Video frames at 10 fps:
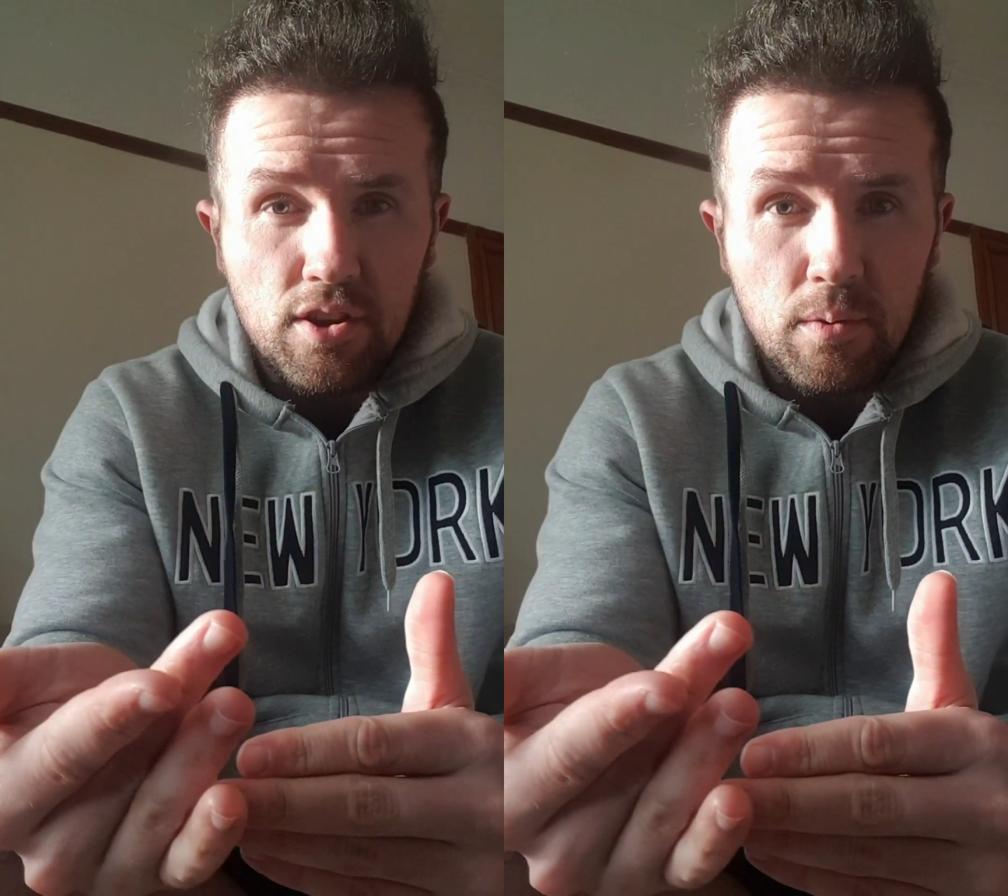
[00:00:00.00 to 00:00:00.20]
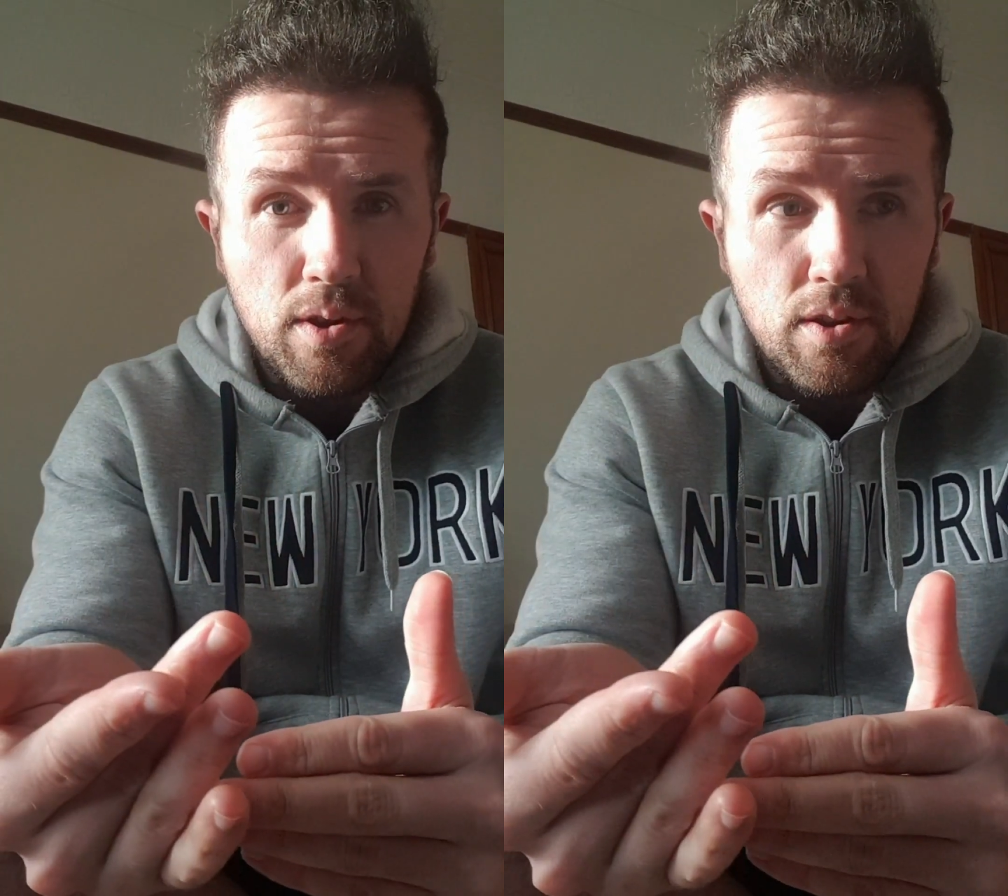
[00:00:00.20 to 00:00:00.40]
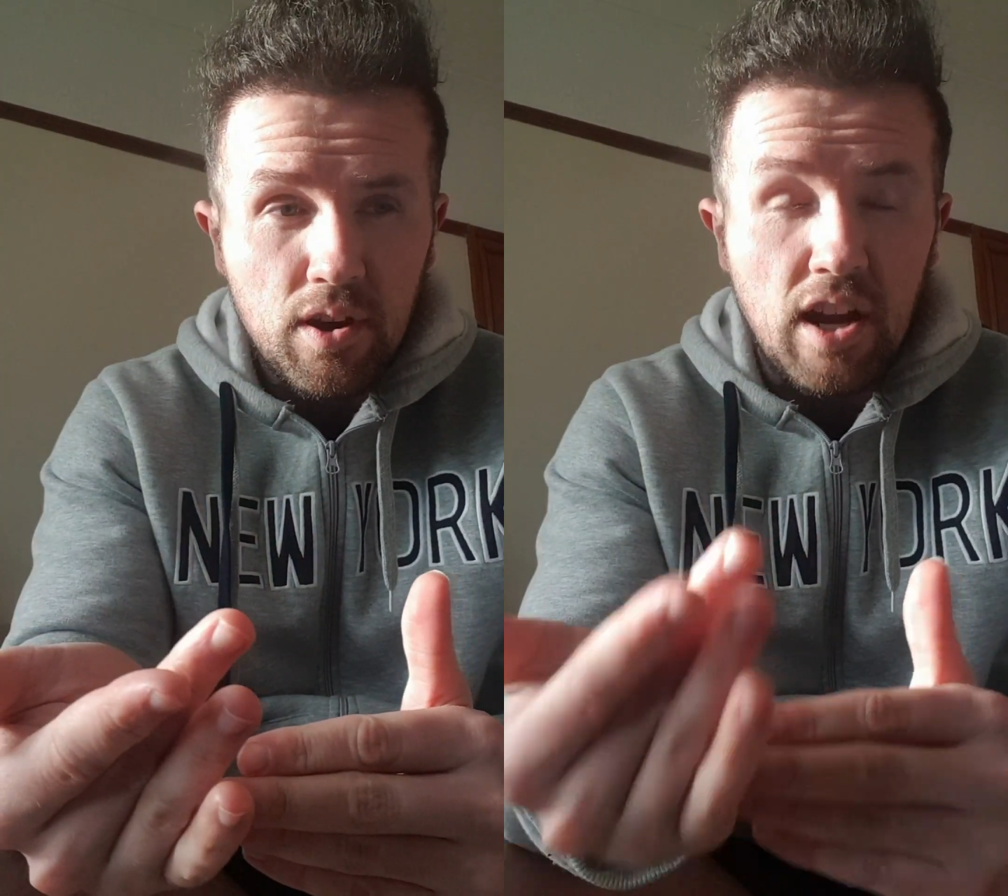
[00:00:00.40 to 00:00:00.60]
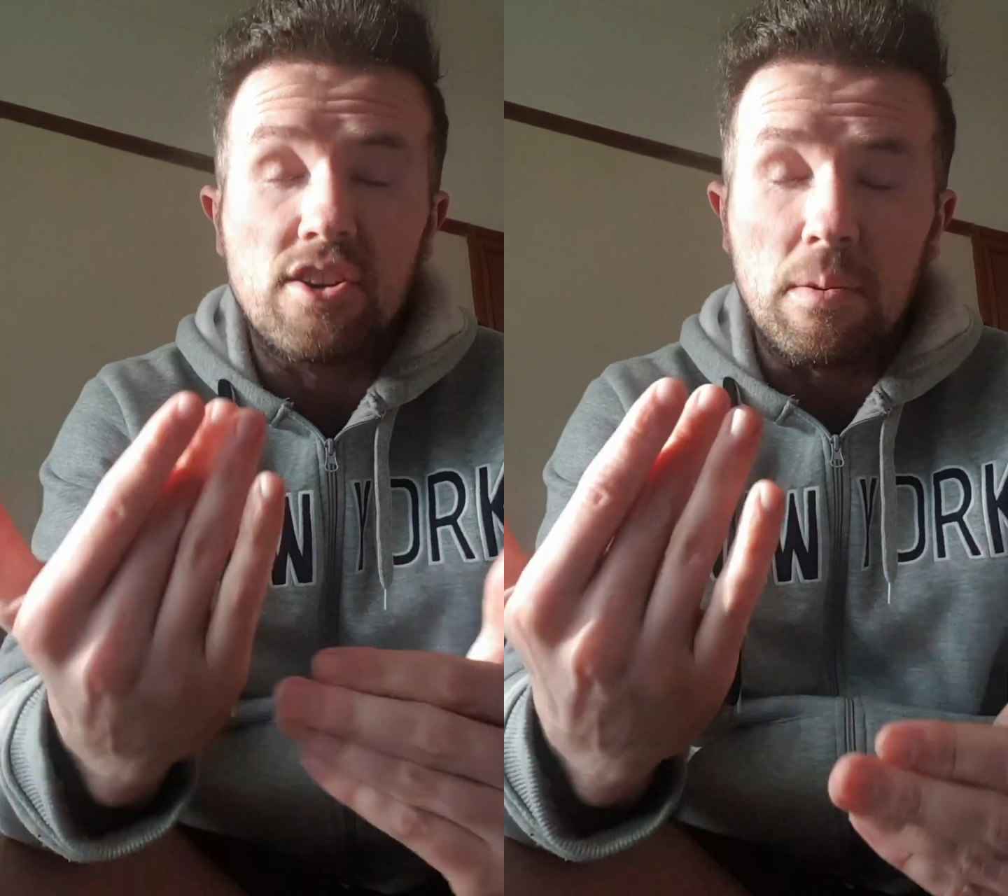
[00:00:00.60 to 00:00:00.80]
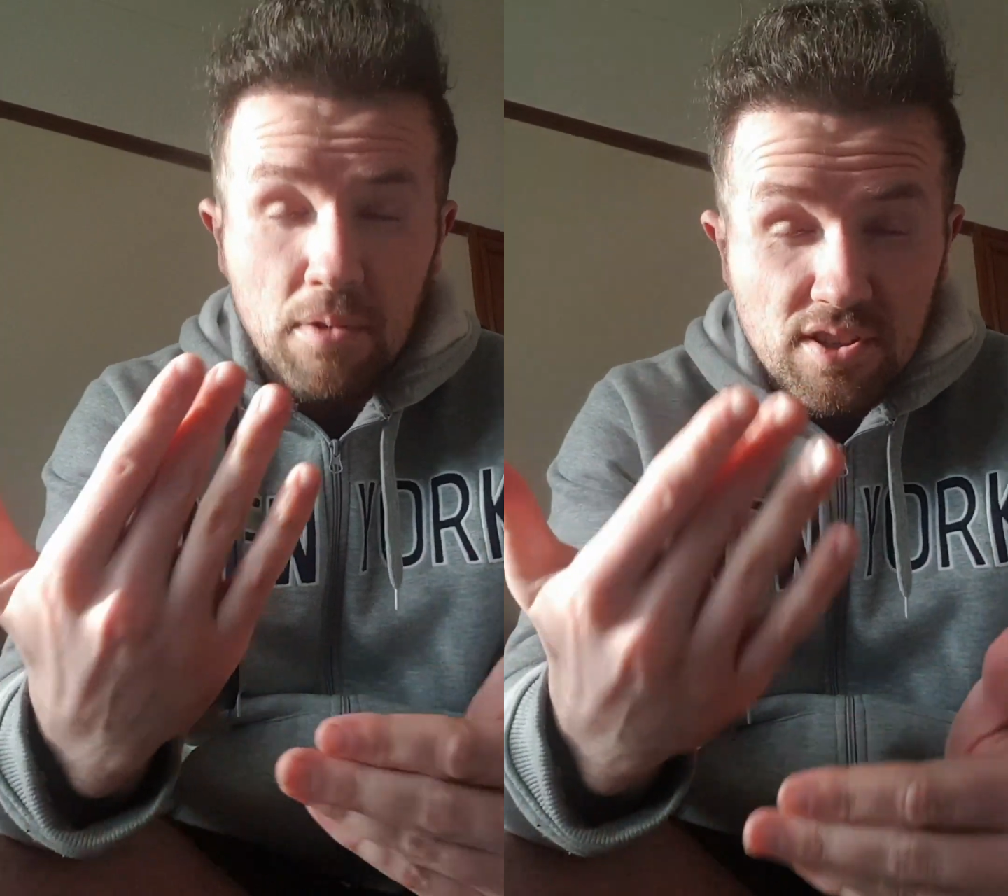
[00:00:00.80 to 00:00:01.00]

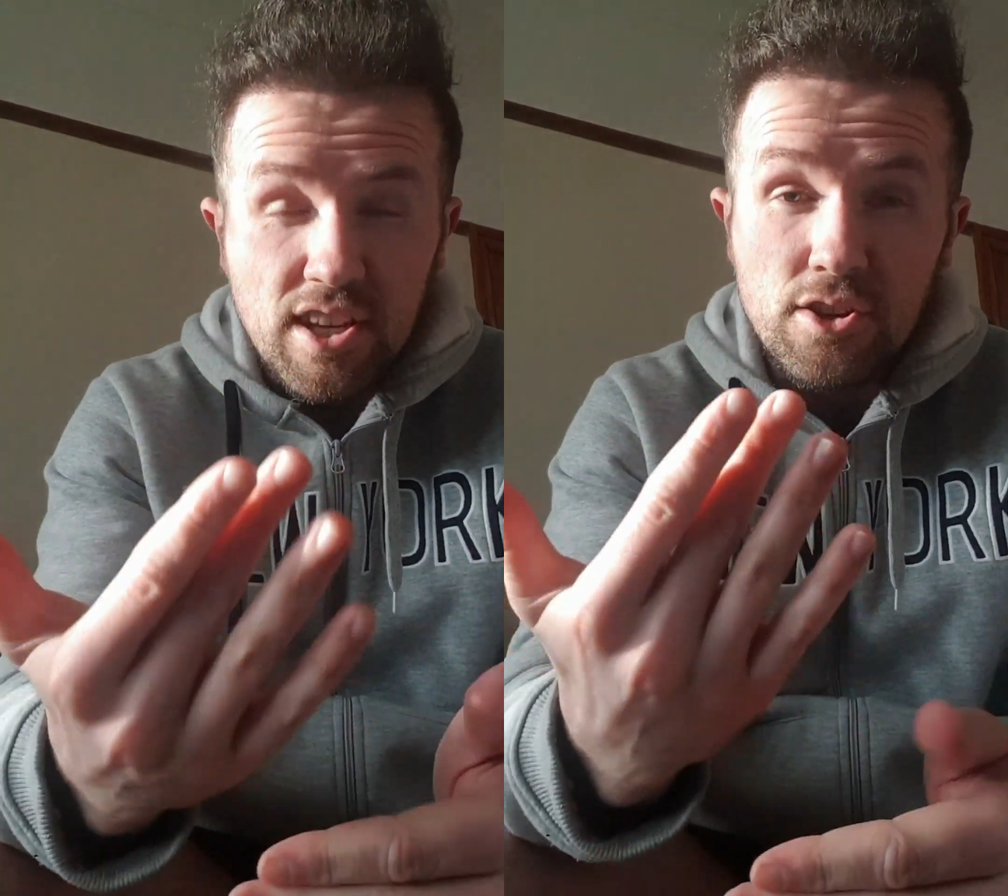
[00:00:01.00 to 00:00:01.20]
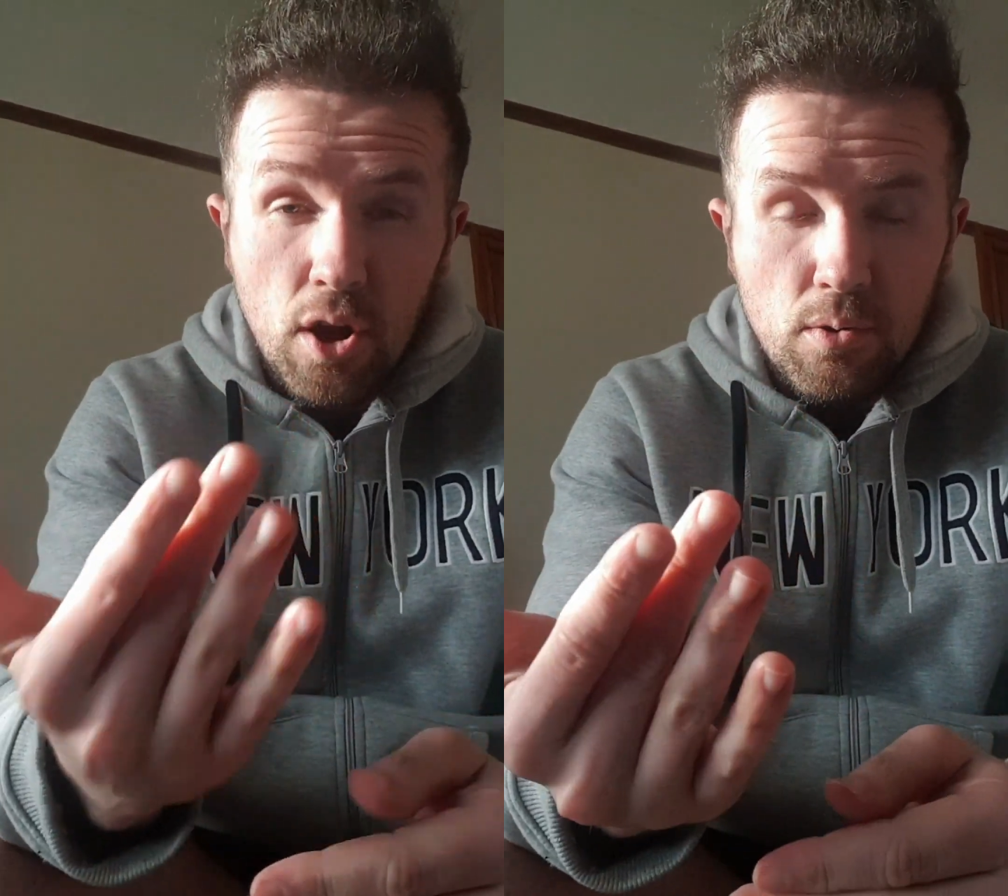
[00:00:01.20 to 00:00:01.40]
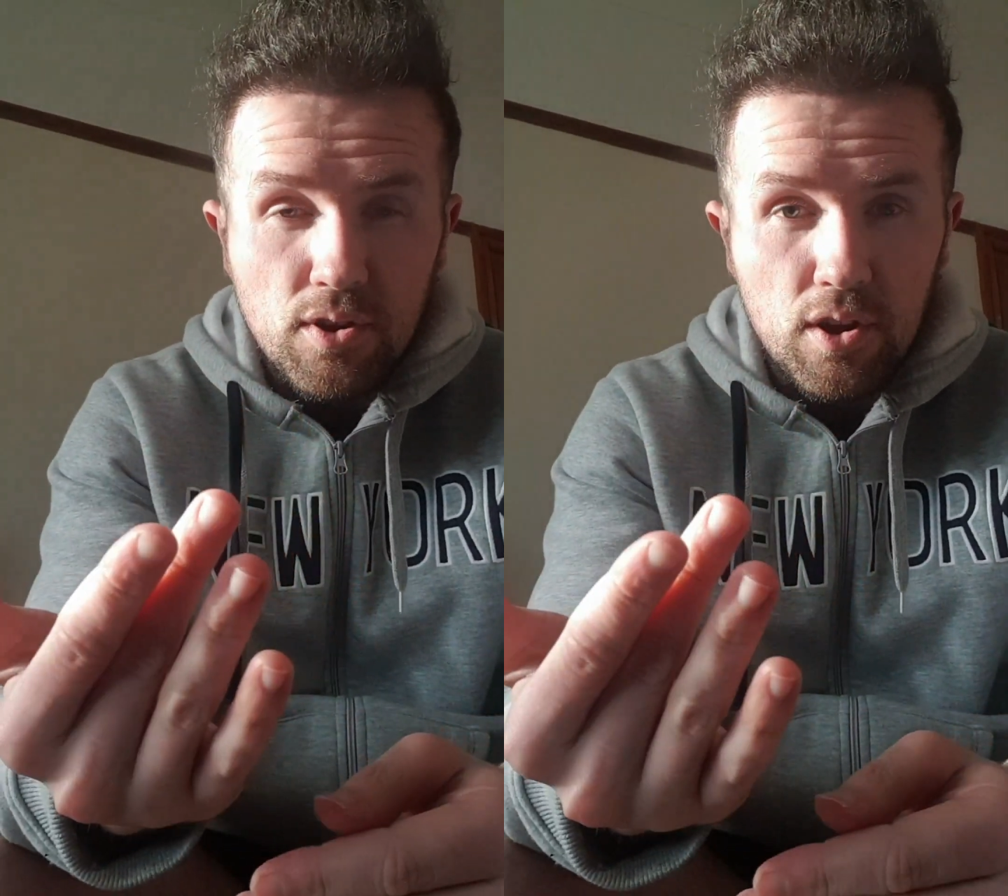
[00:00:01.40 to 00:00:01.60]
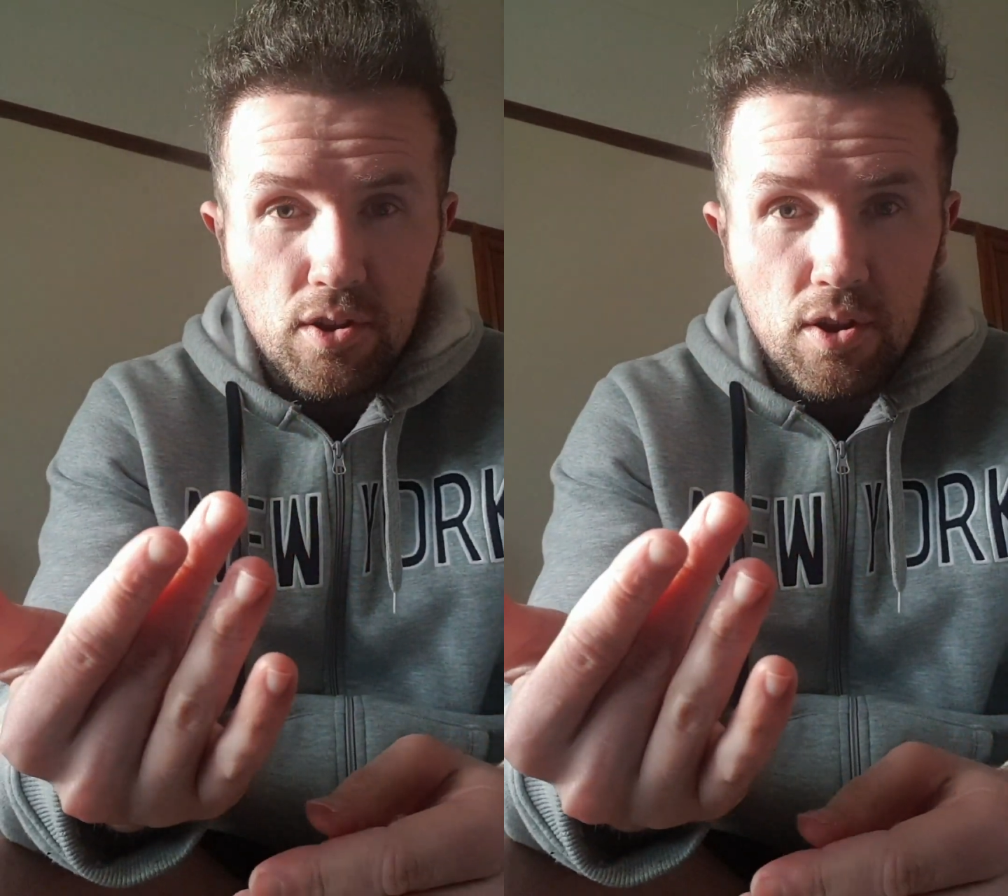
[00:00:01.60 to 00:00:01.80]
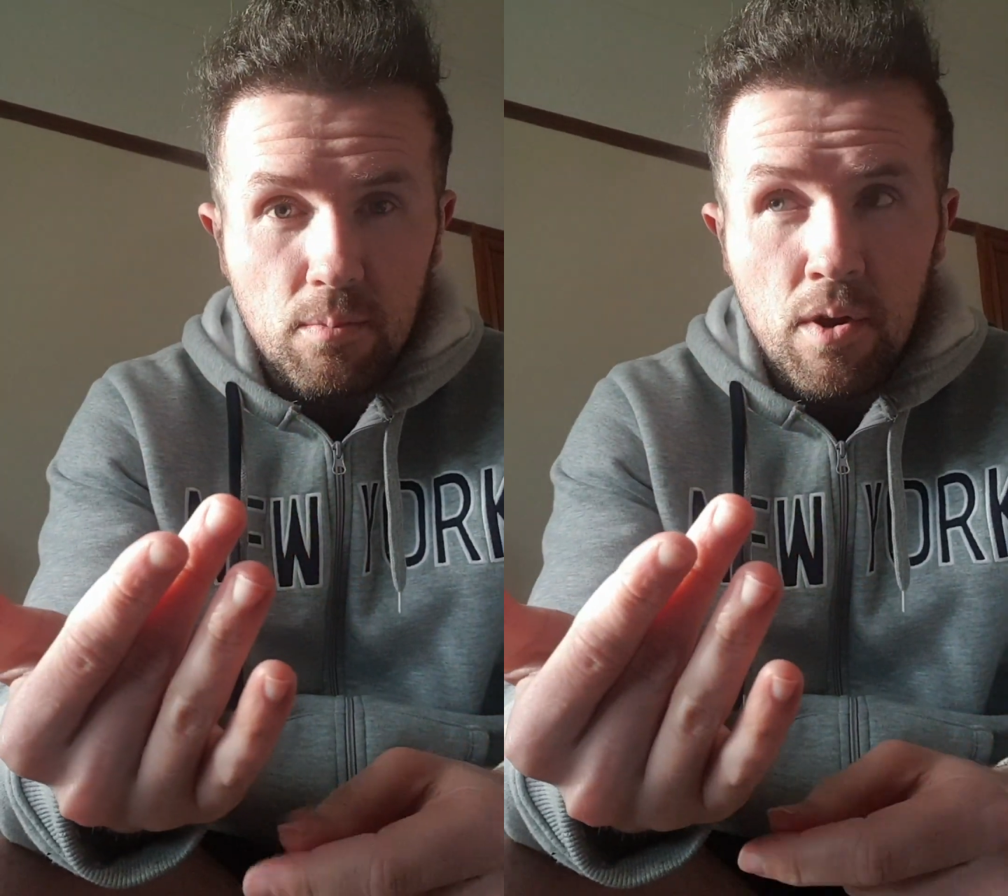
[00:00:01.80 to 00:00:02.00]
do
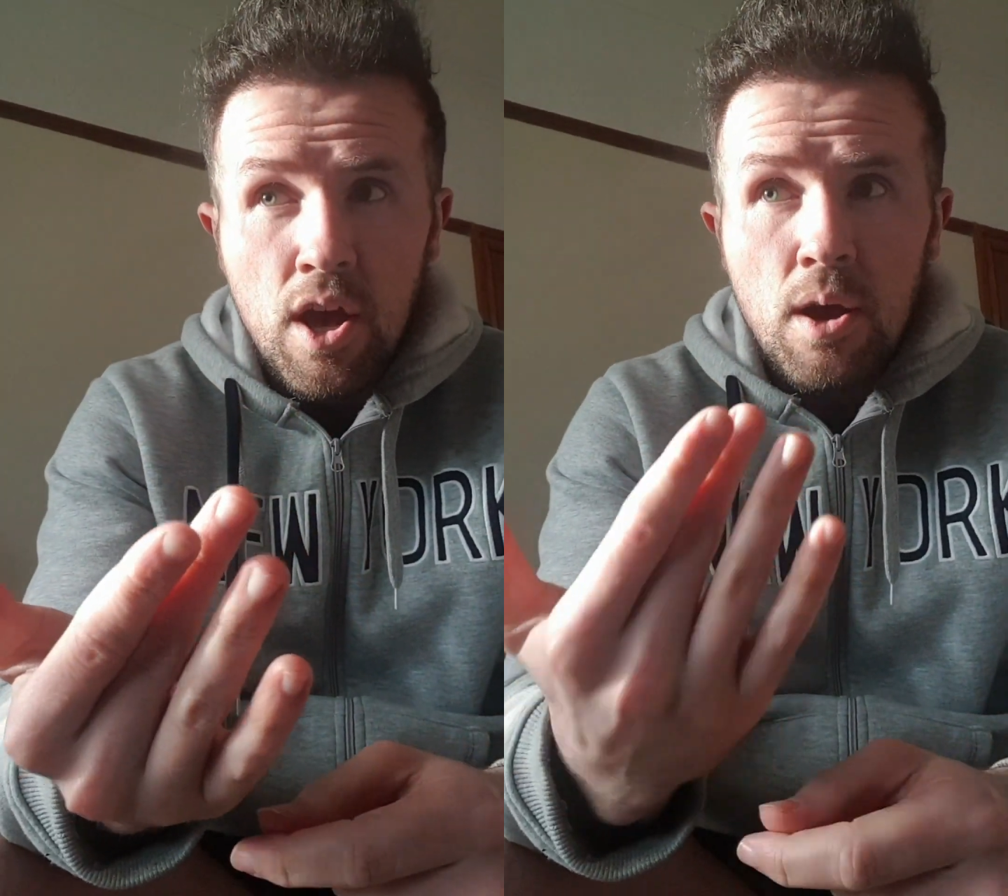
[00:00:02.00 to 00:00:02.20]
them,